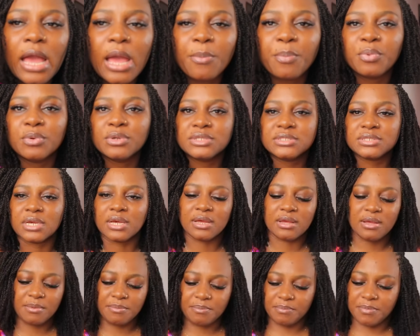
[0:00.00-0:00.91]
I put
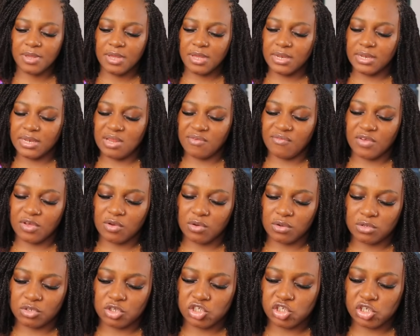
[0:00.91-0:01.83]
um leave-in
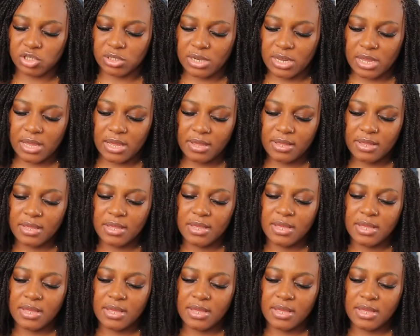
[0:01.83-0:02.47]
conditioner